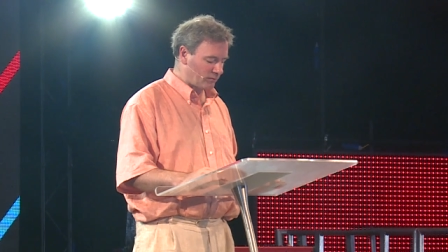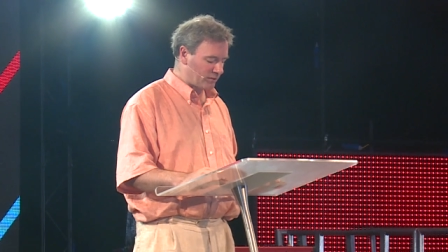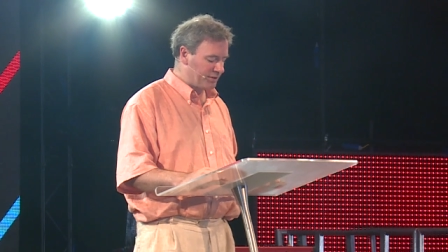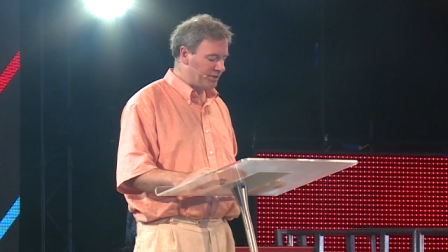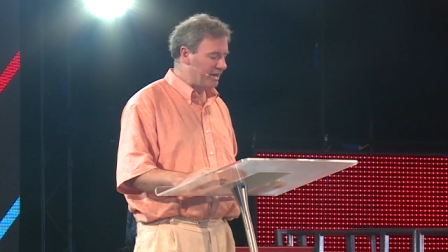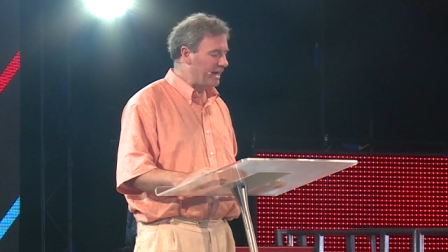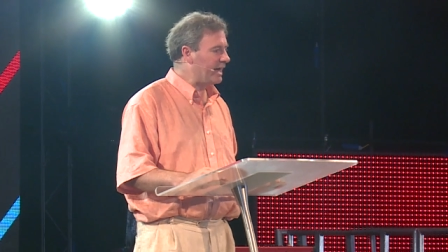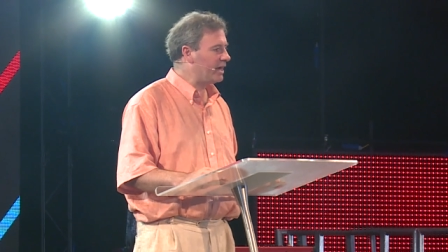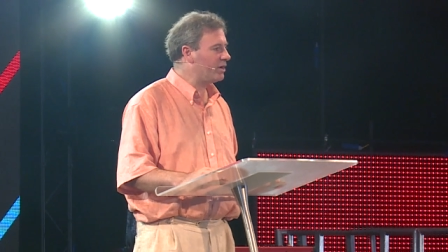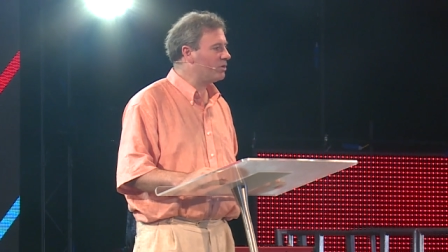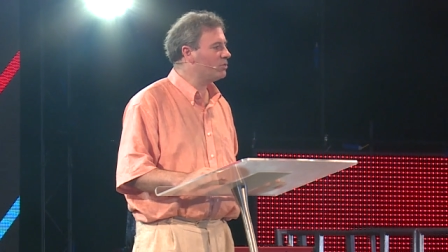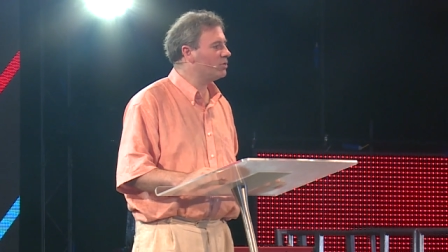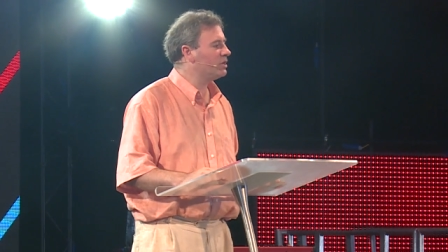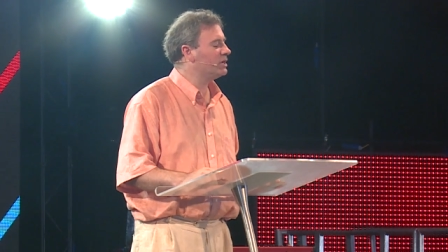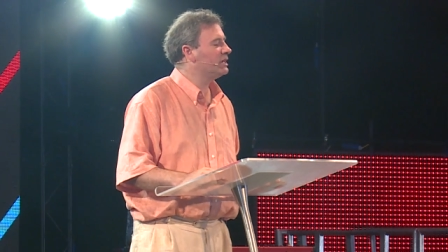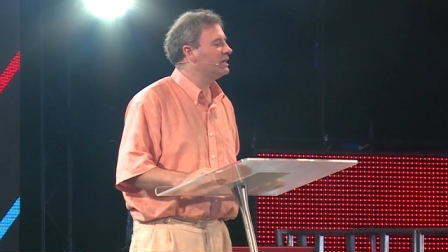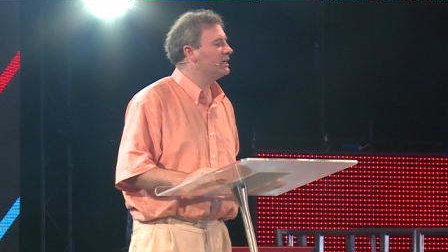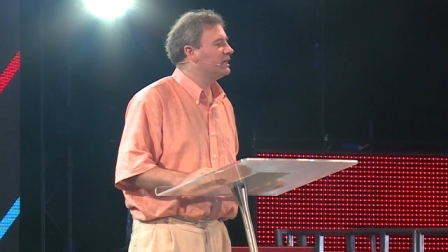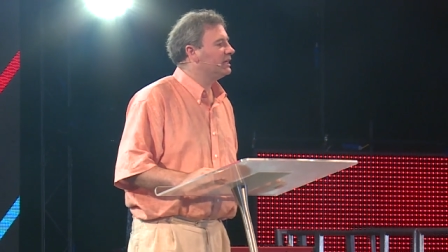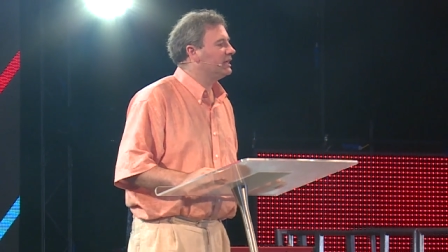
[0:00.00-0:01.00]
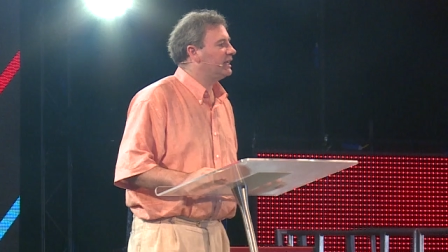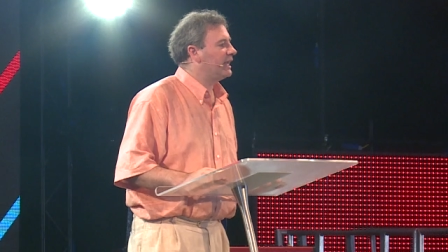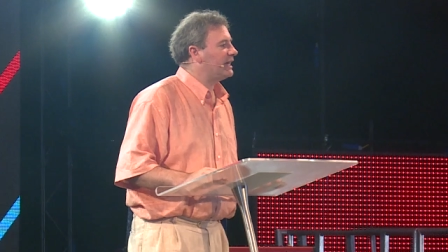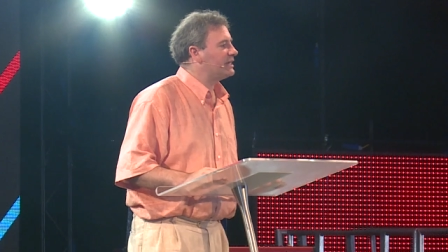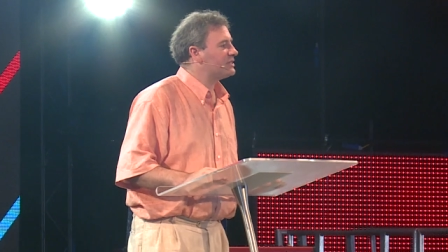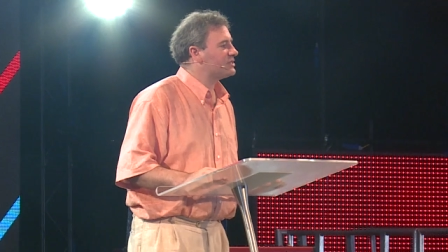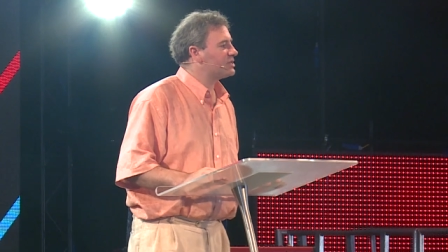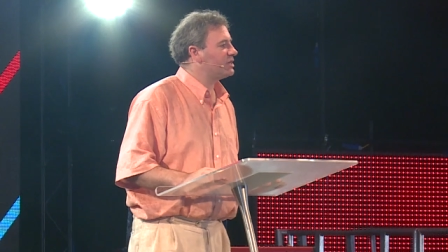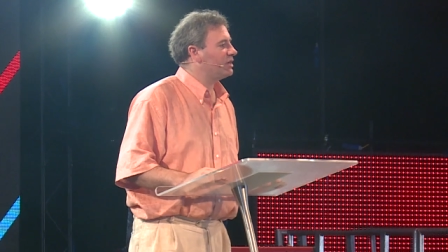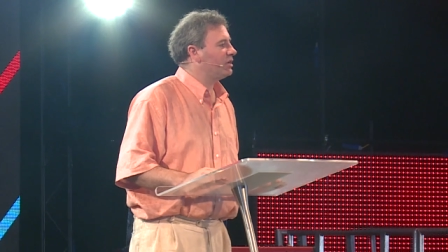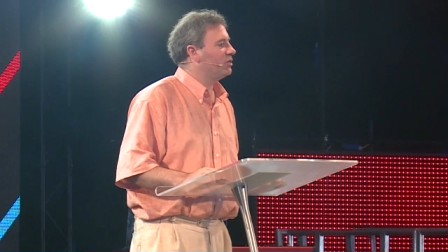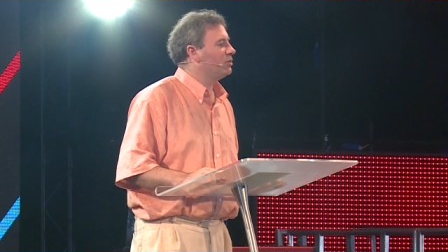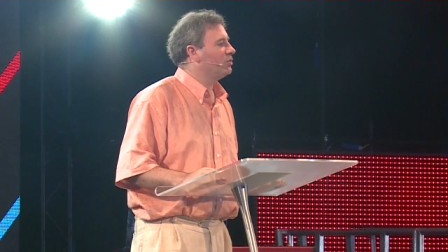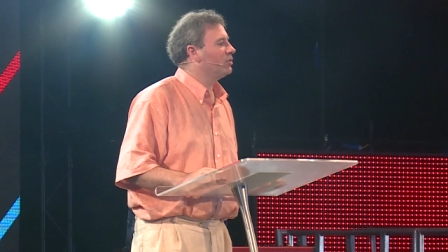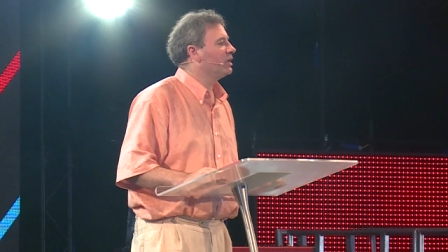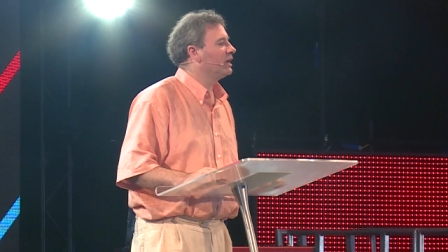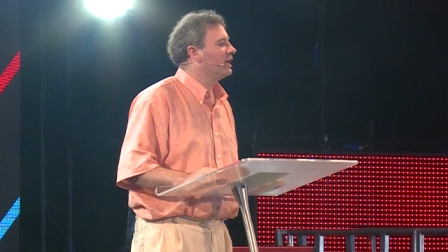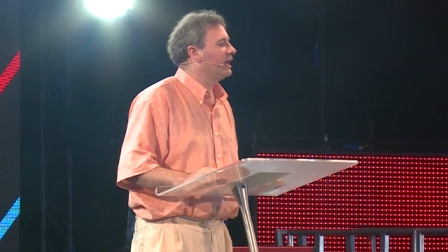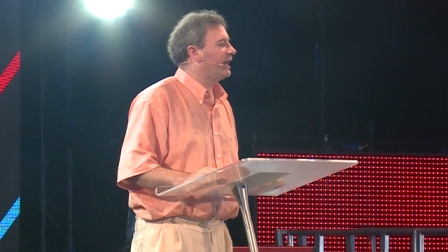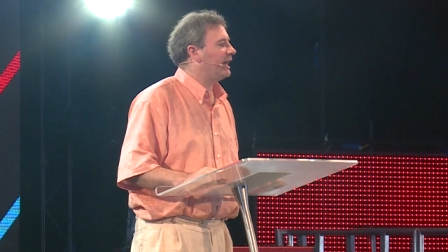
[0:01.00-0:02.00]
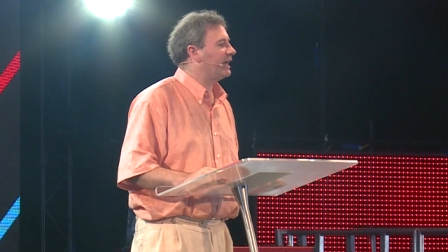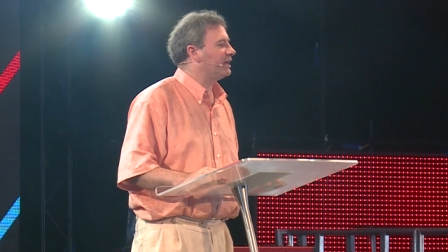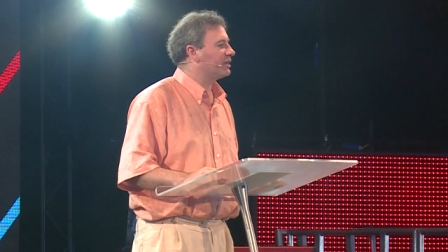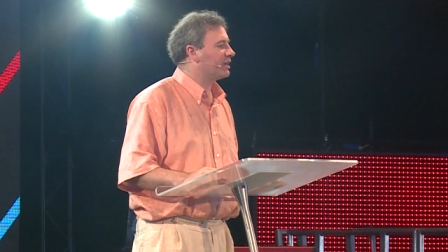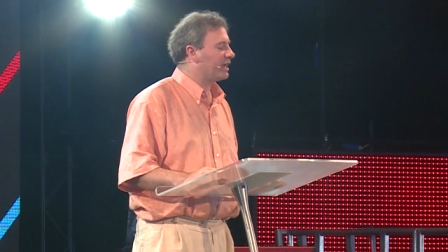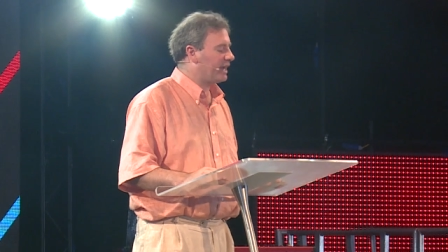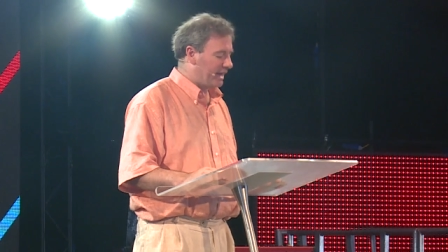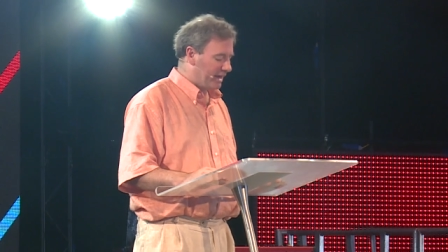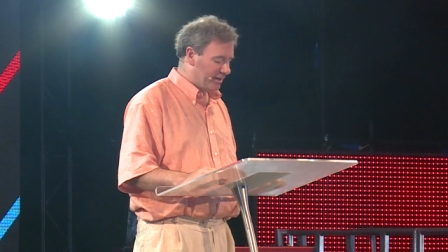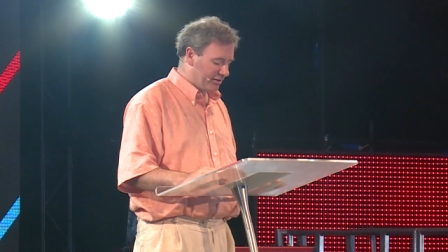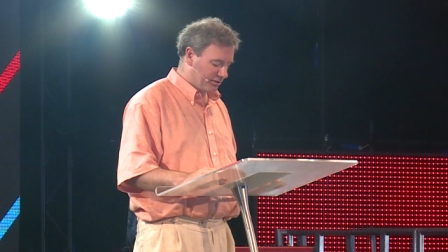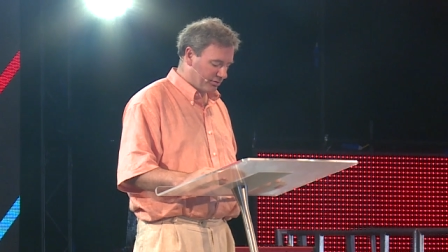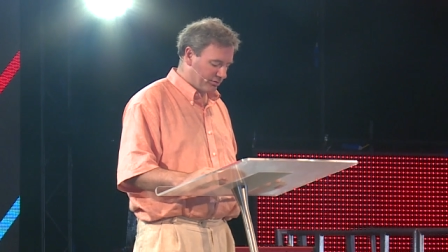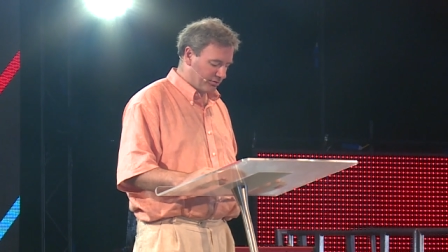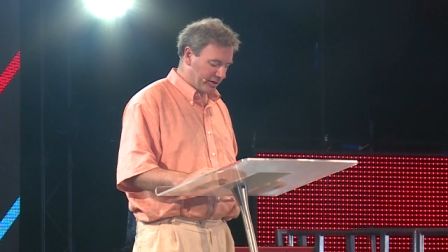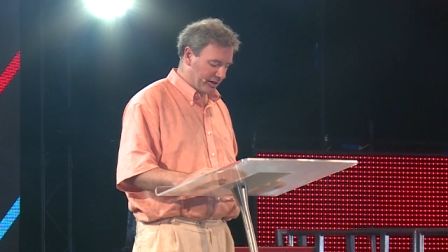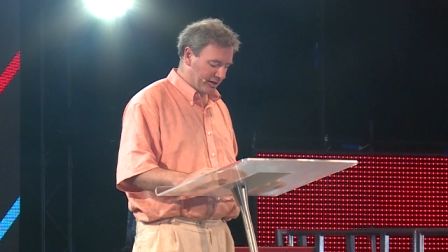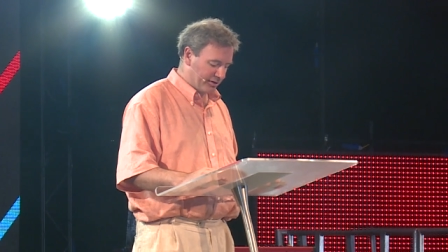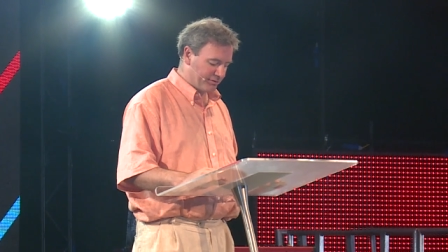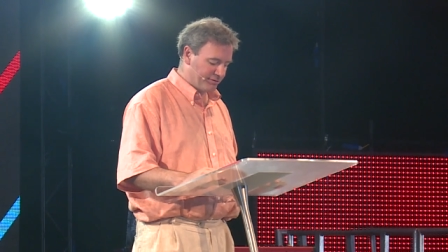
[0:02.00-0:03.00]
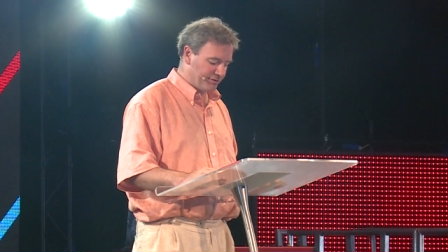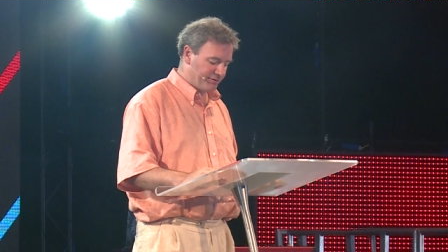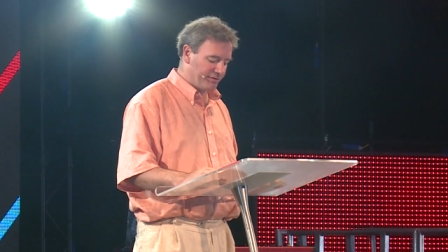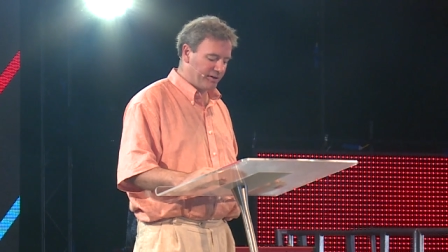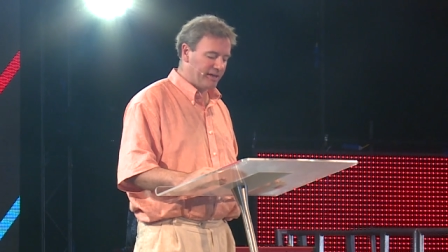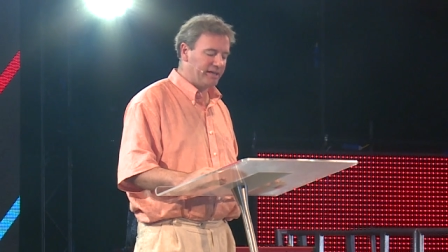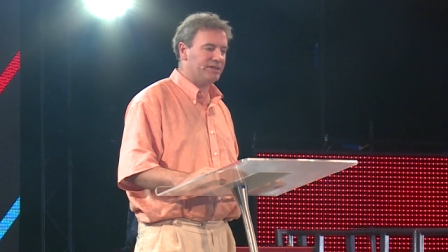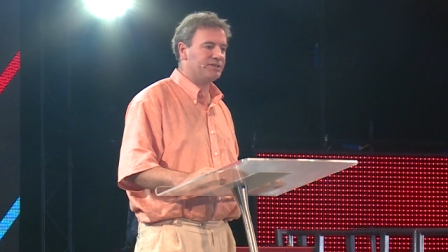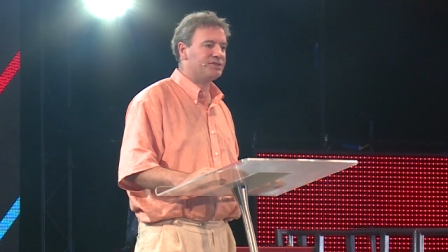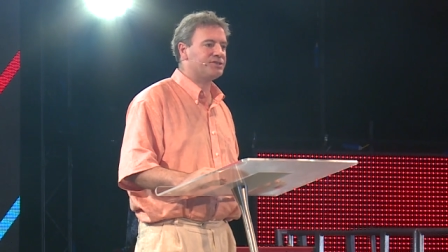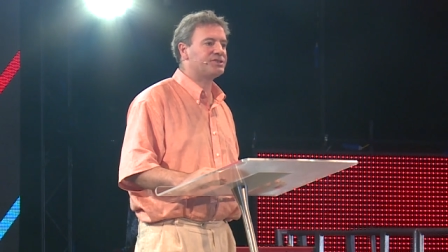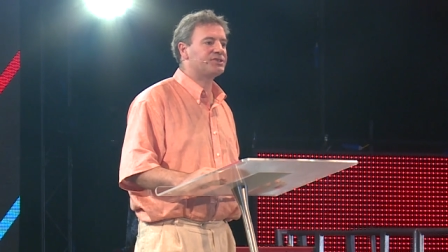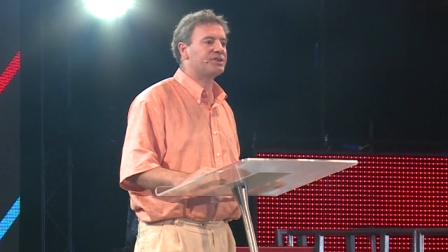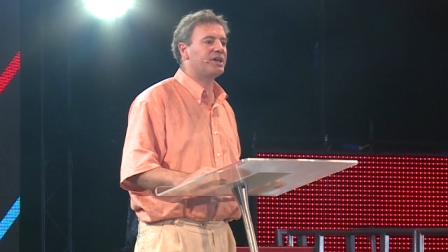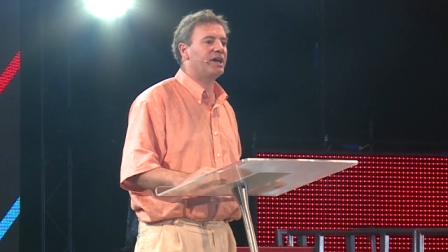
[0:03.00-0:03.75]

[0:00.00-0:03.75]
Now, Laszlo and Catherine face